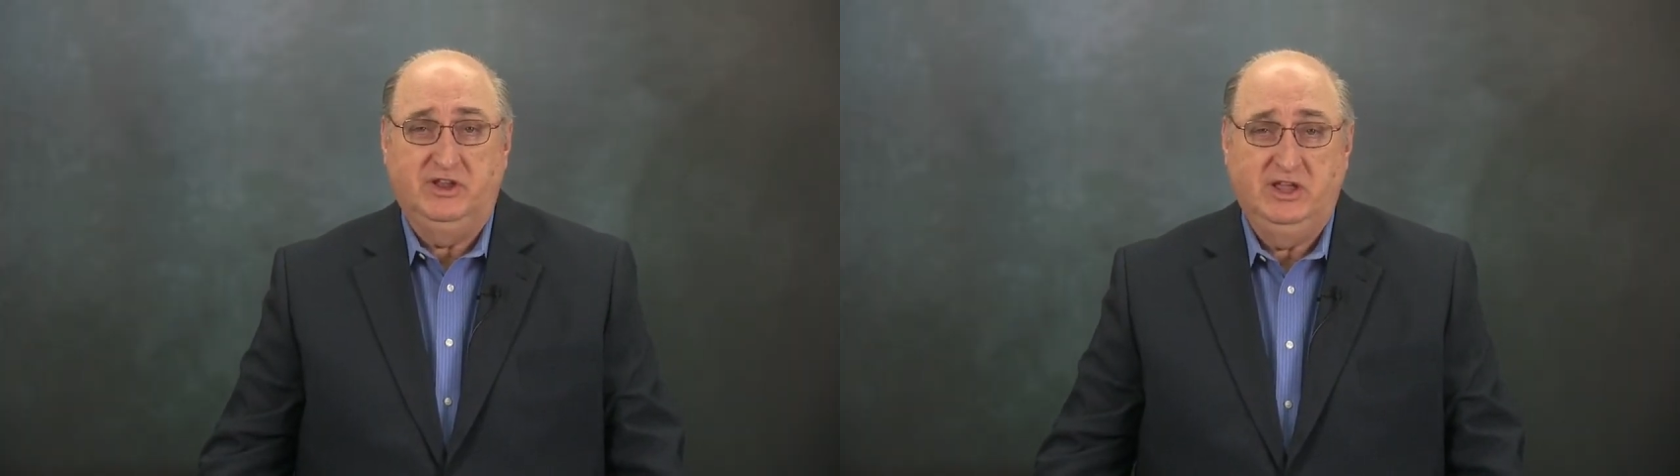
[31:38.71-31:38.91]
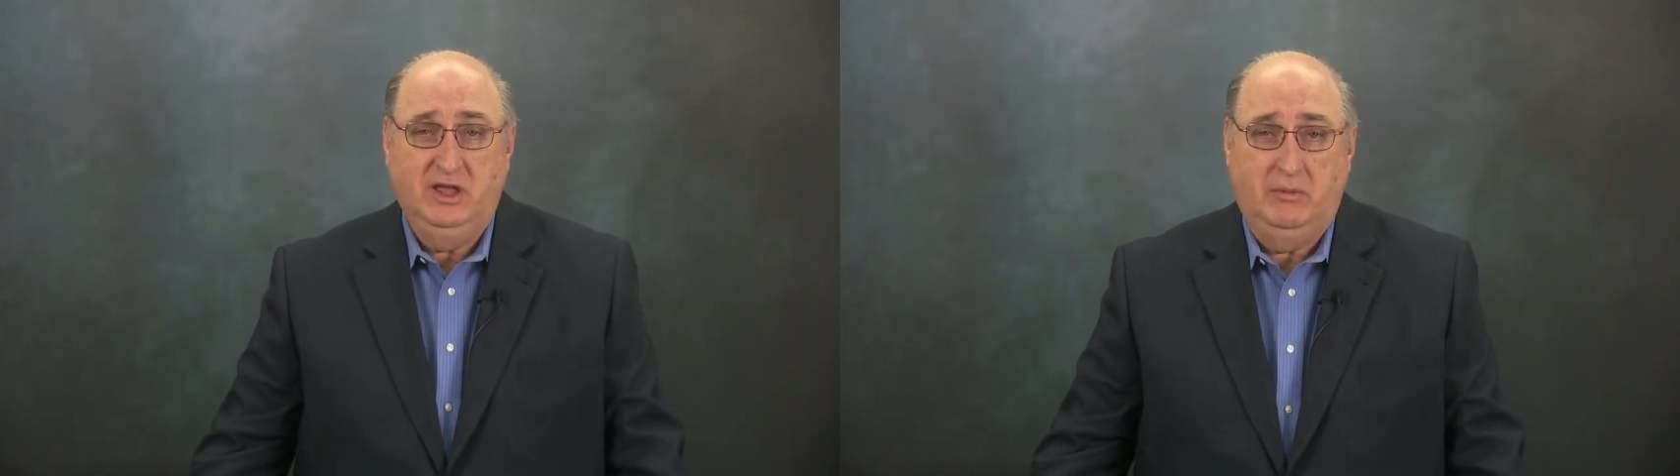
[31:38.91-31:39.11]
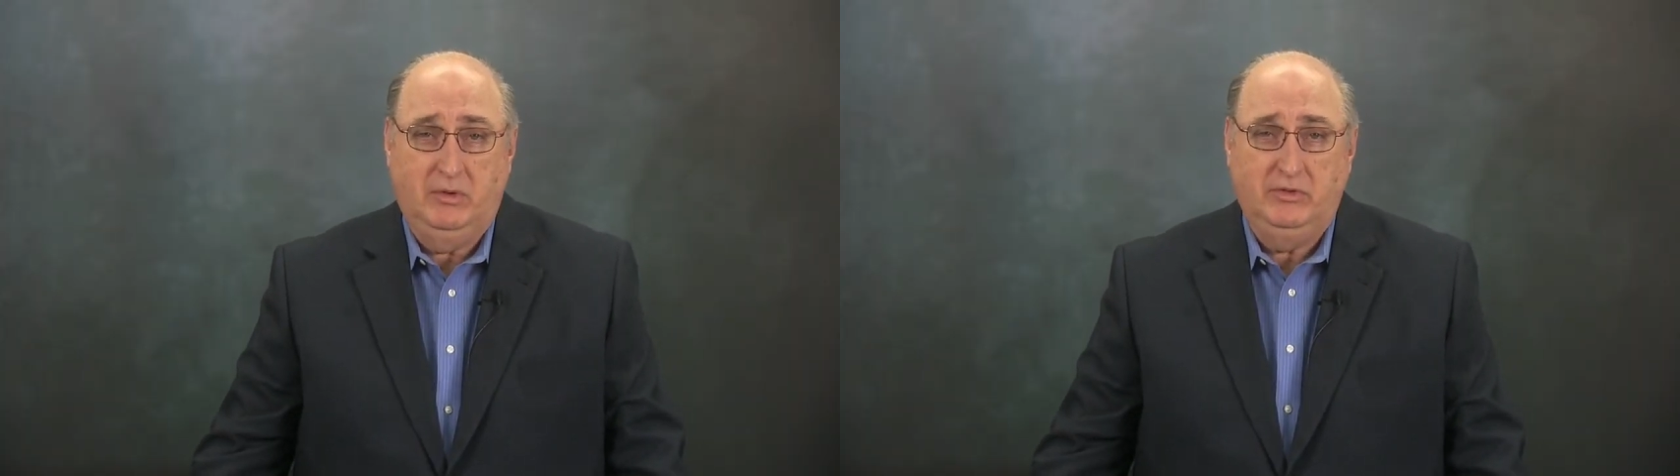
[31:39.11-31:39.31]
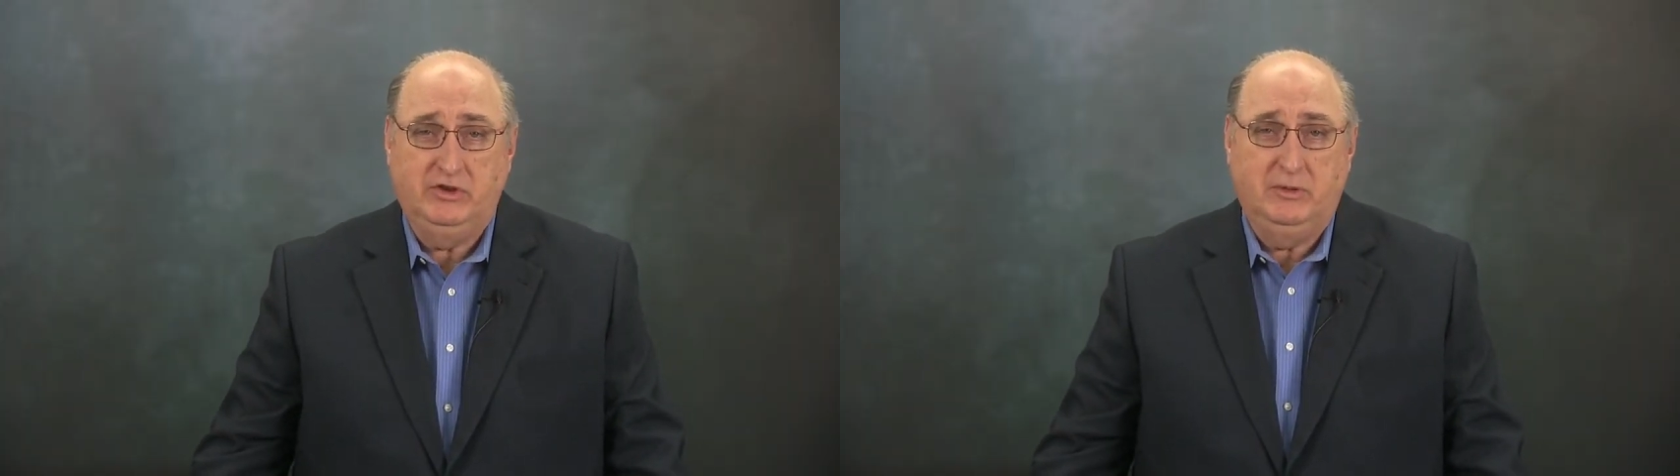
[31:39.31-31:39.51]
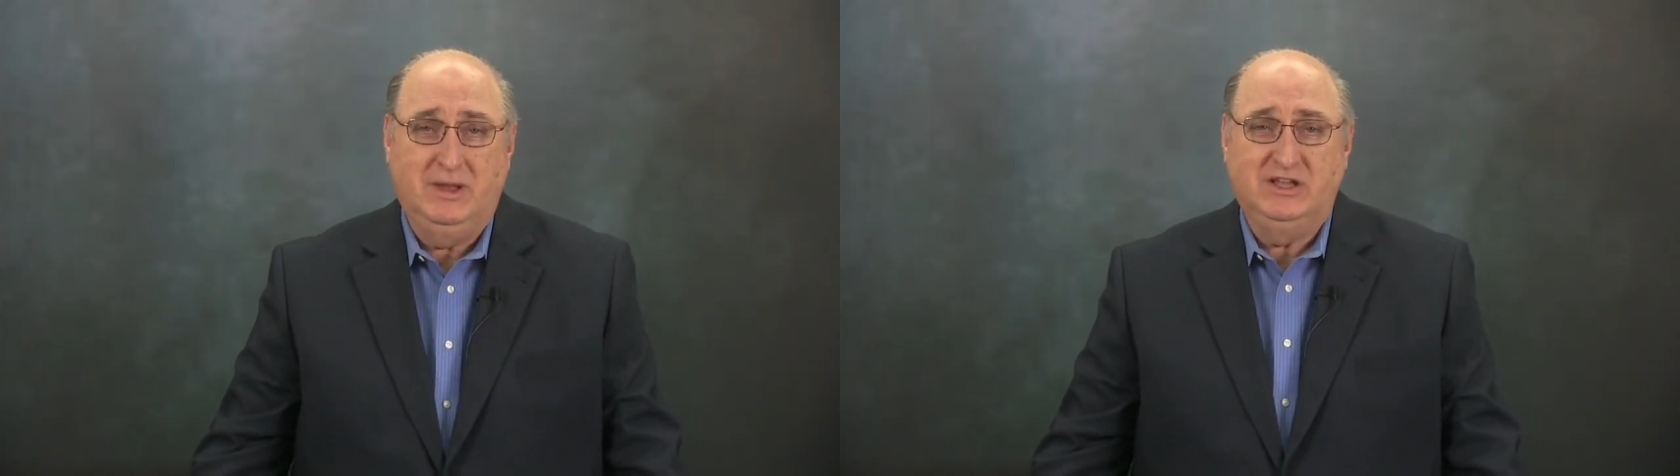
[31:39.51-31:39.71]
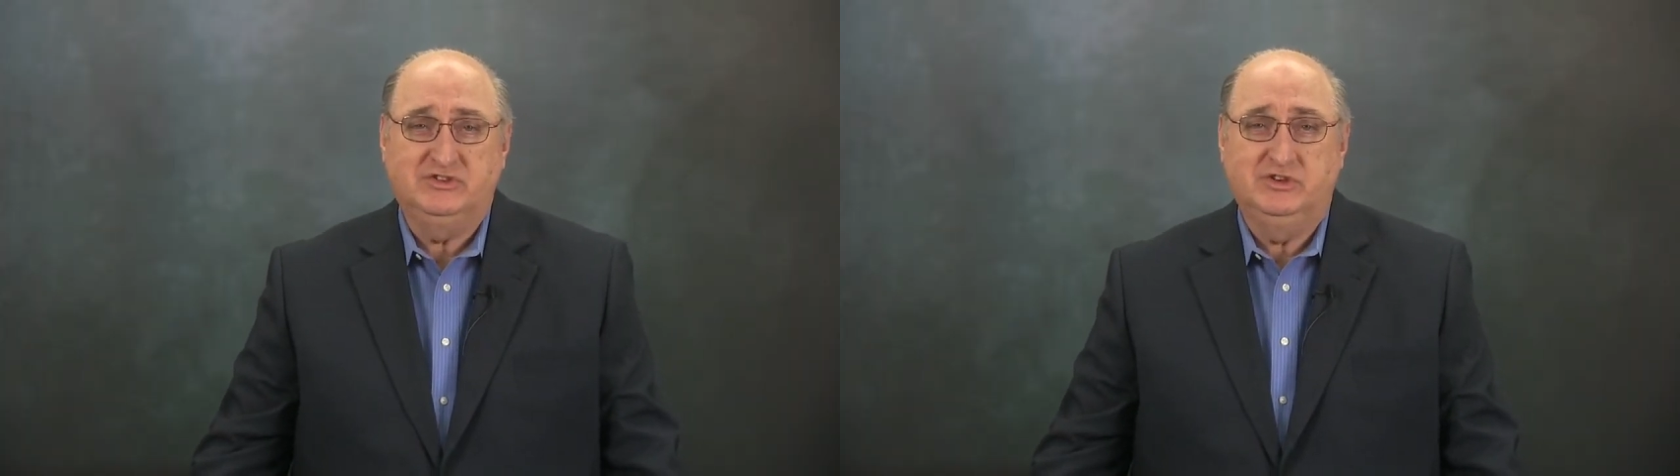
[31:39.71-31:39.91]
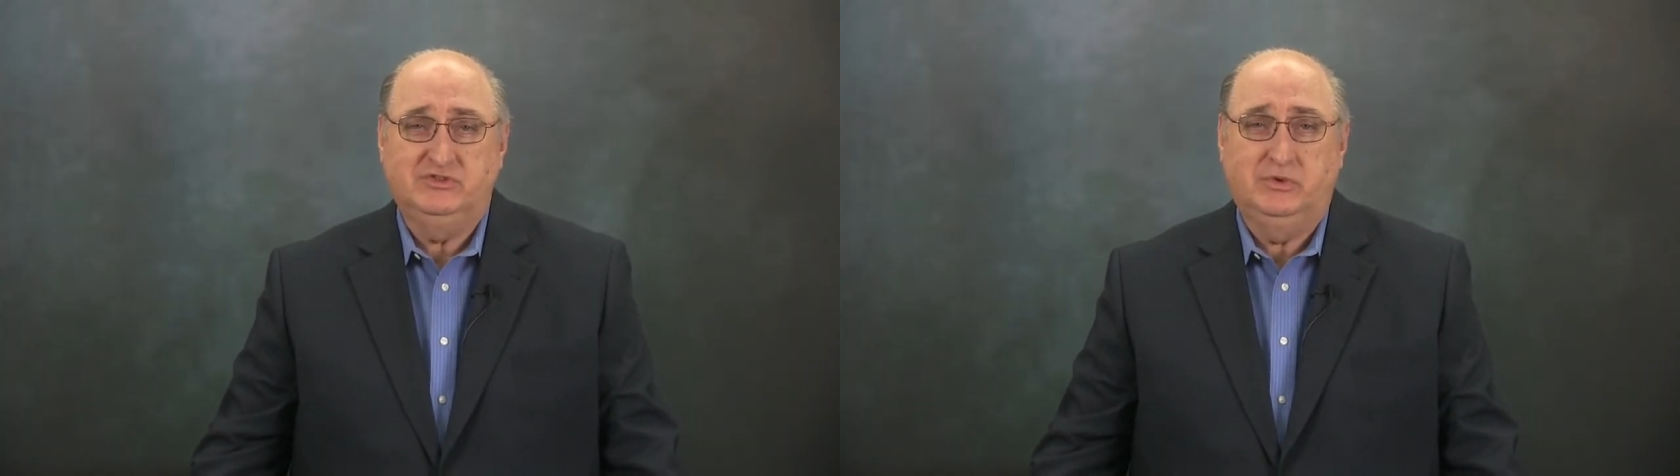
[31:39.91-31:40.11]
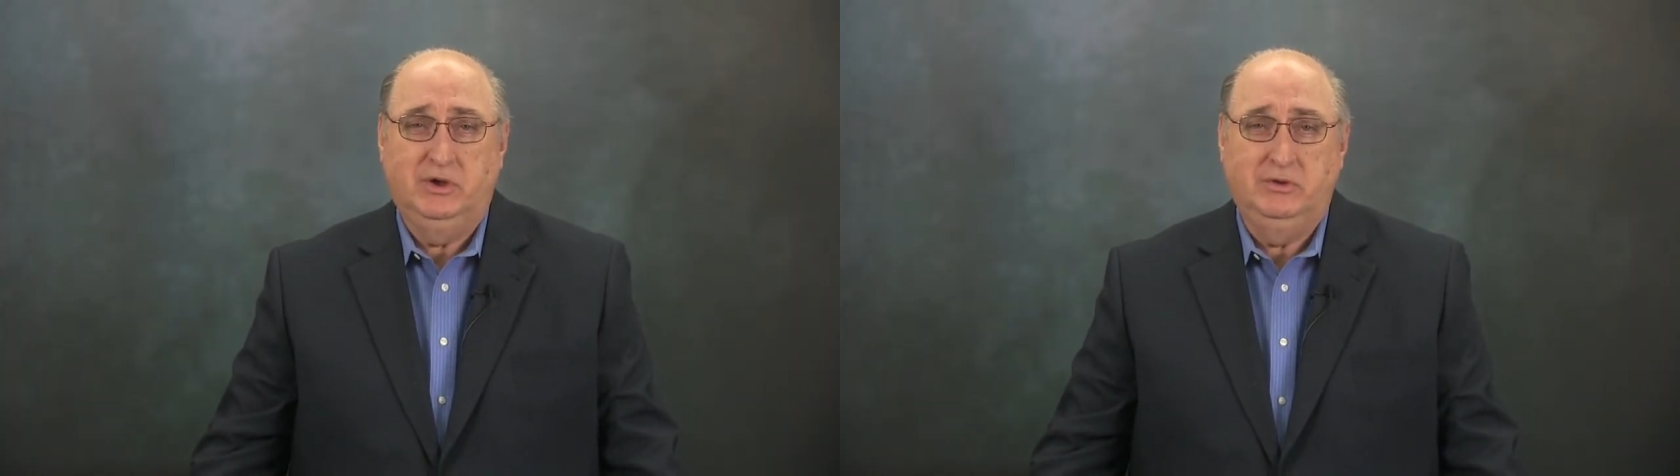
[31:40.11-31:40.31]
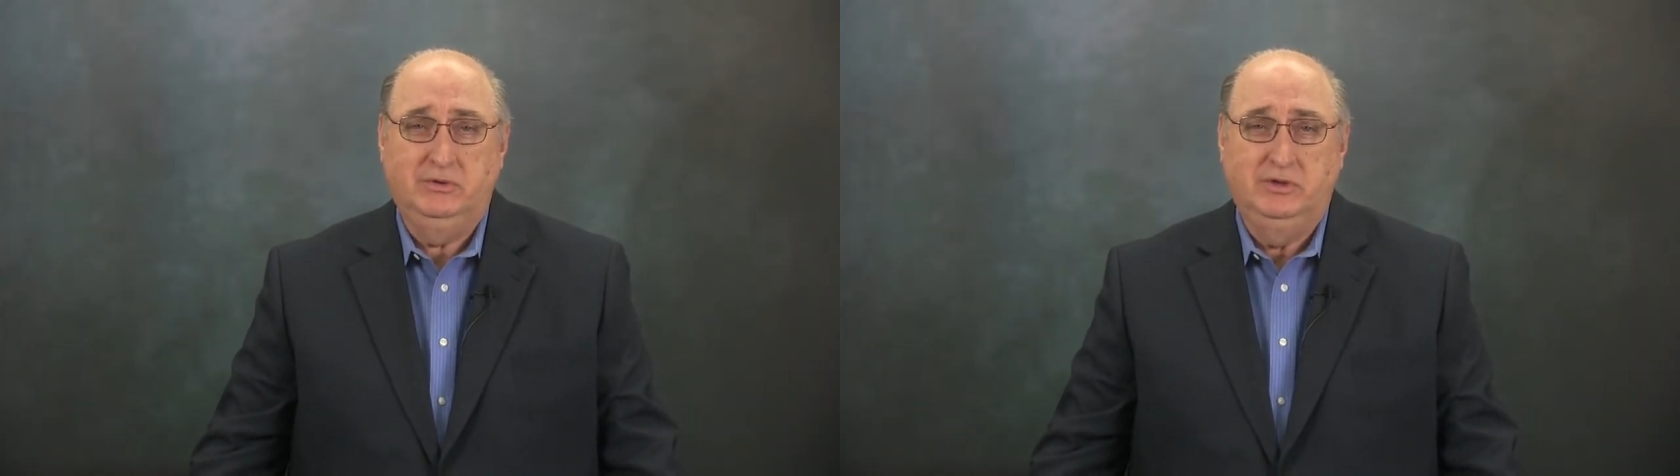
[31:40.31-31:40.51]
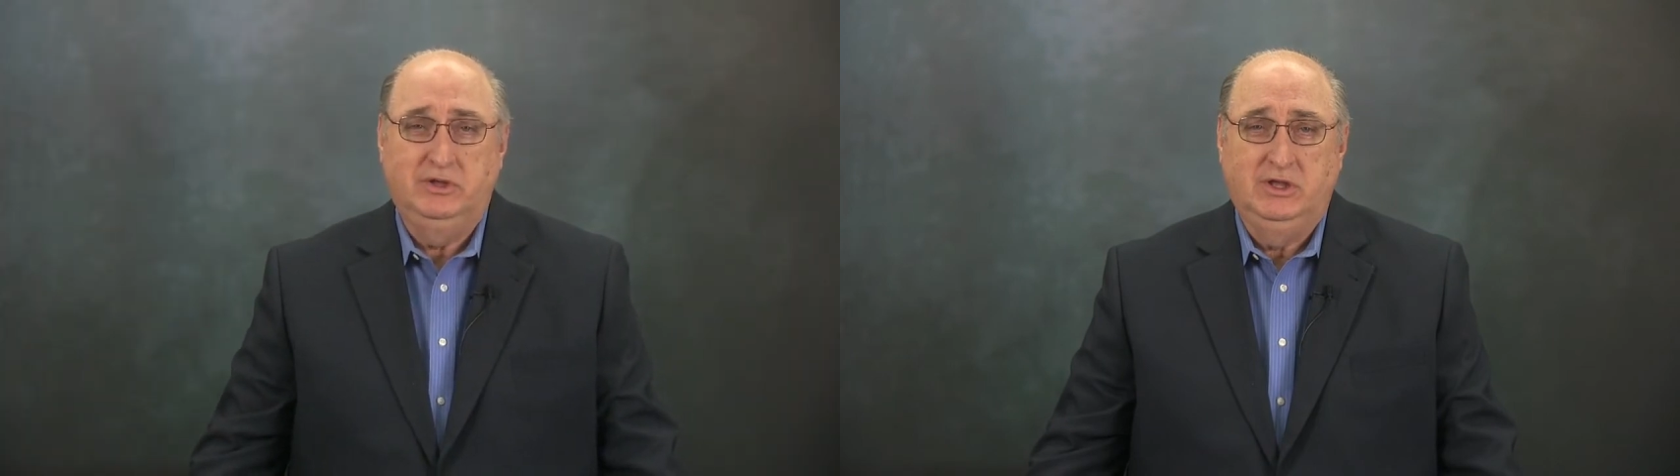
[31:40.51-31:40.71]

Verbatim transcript: to him on the Damascus road.